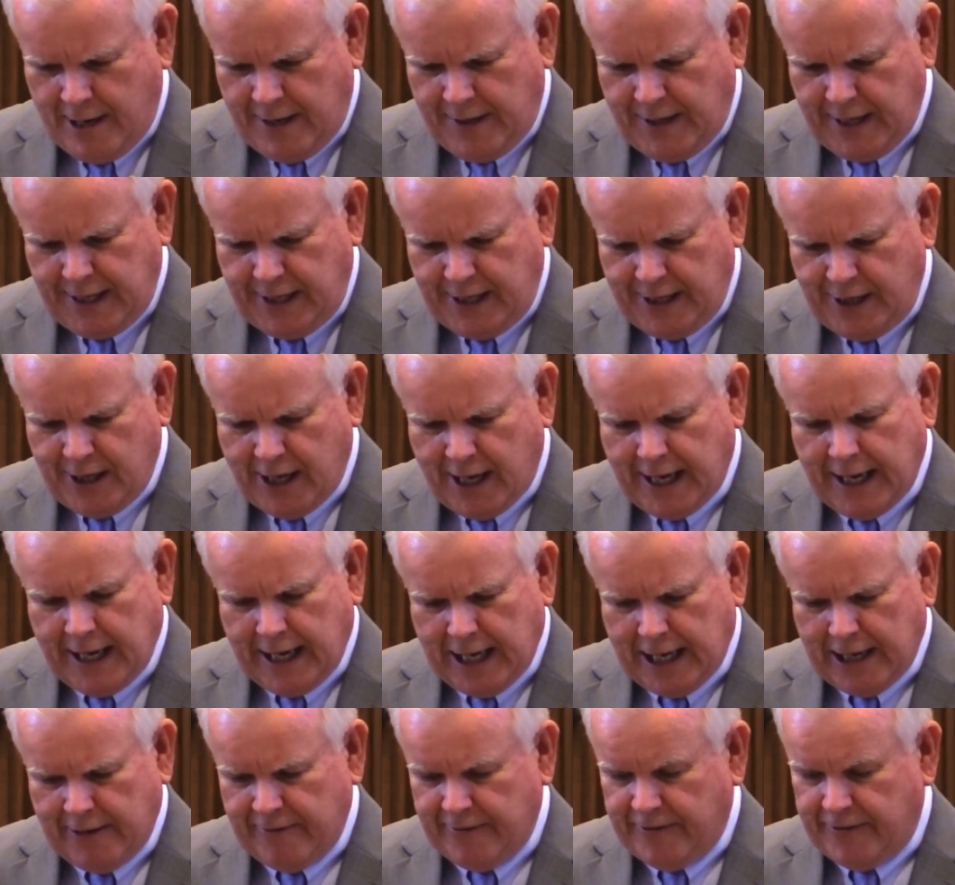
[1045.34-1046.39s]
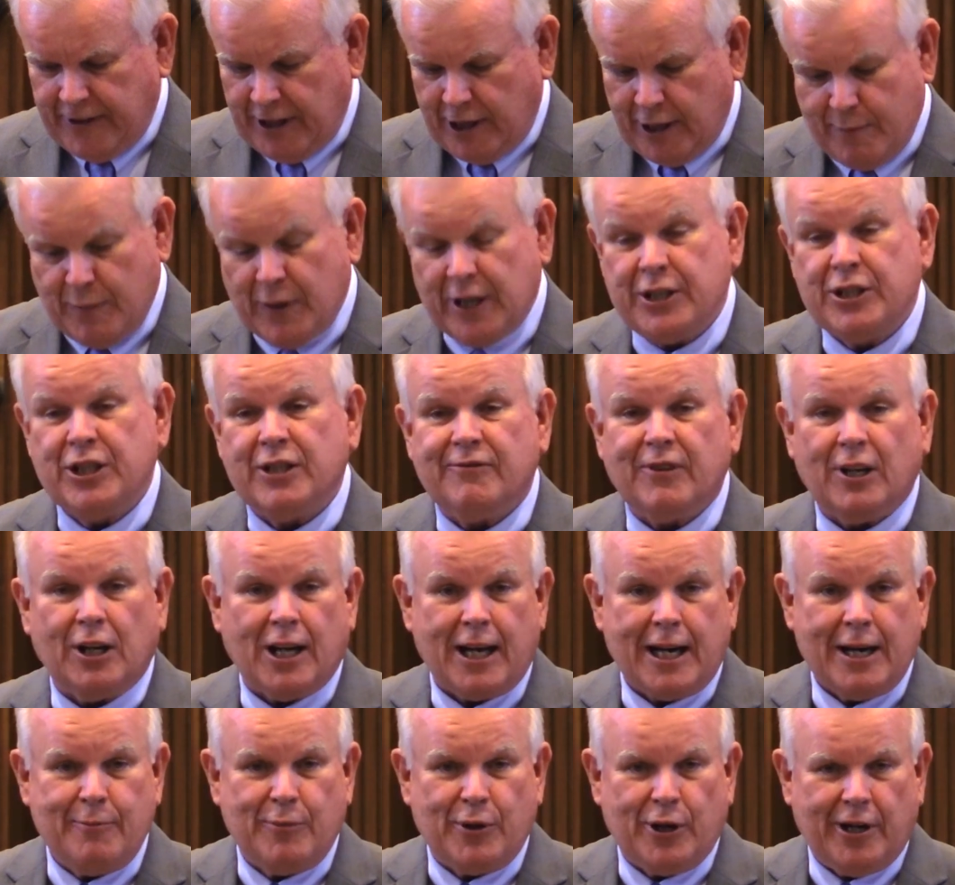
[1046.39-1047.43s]
They did not have much of a
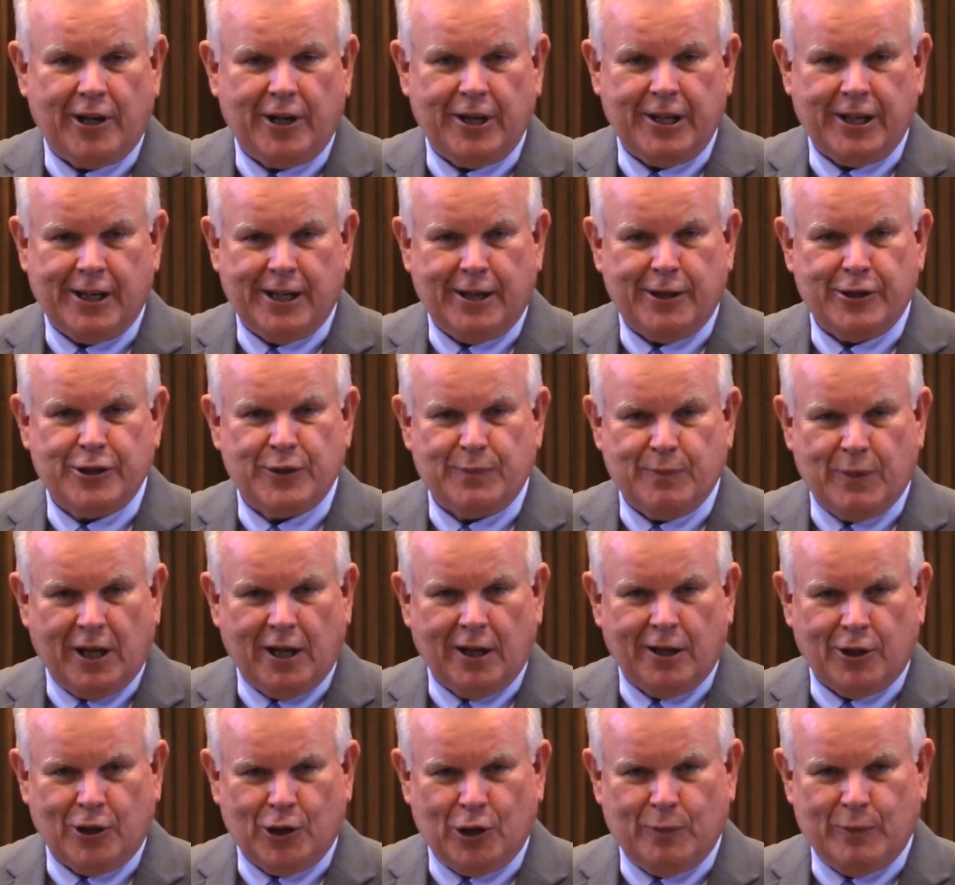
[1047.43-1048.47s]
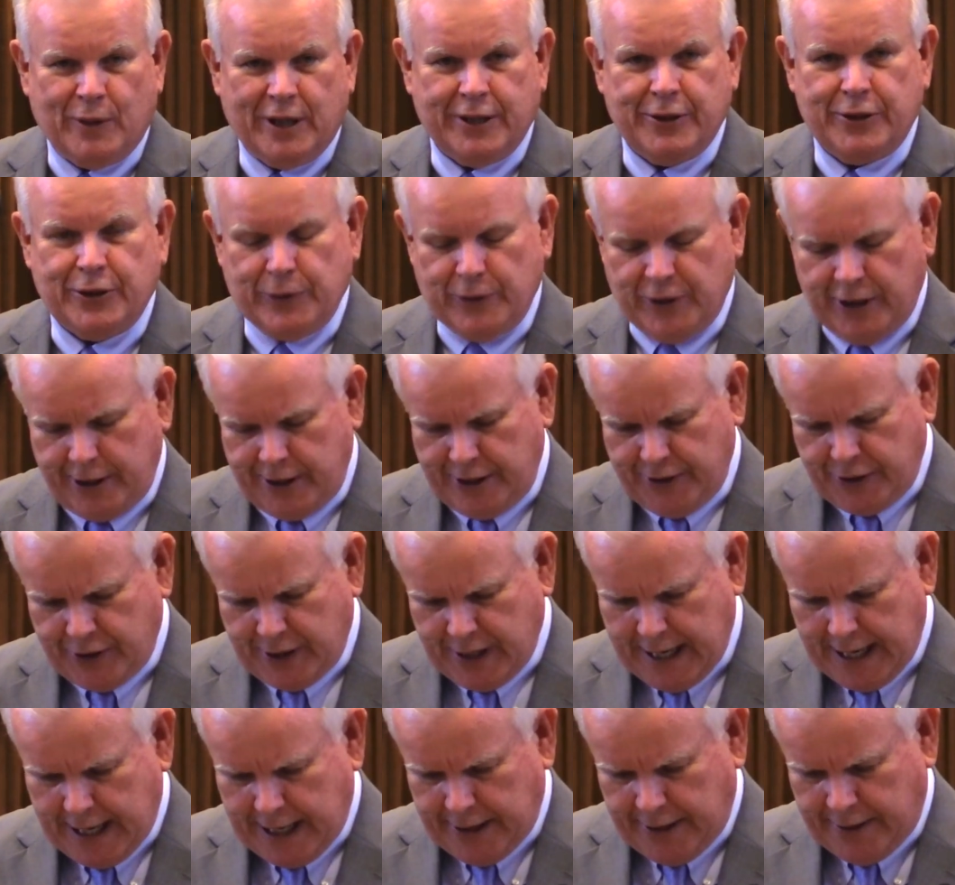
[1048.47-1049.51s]
library in our small home on 200
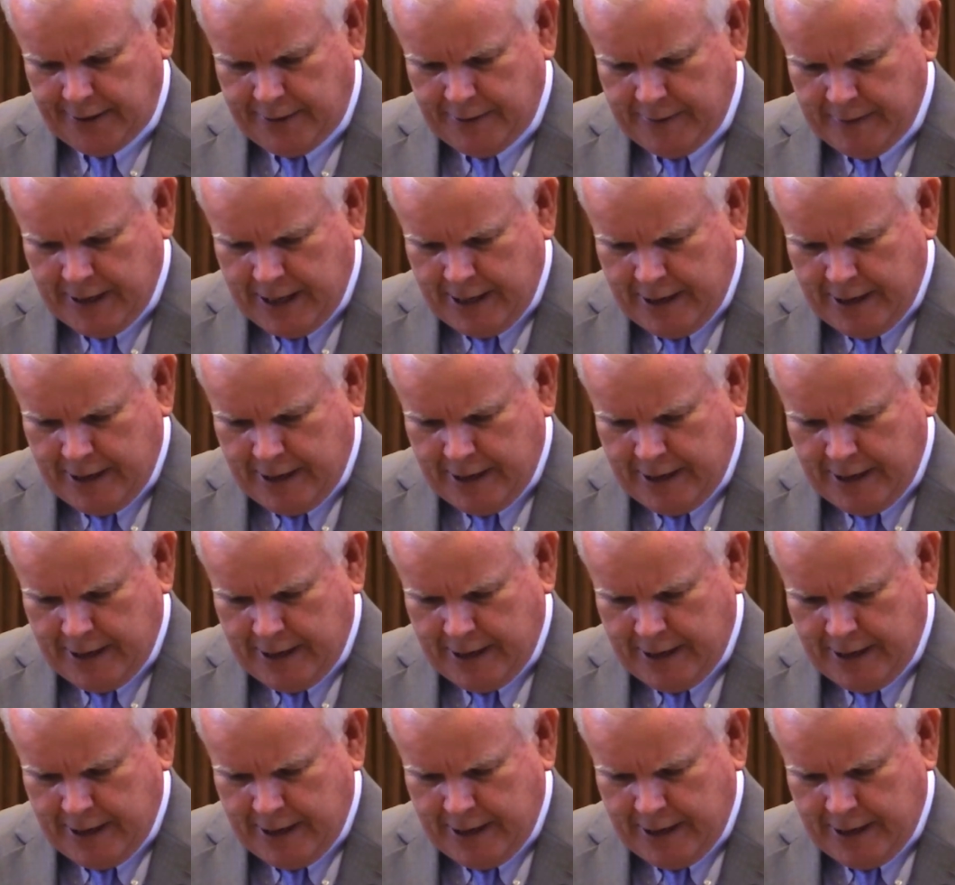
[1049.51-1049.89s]
South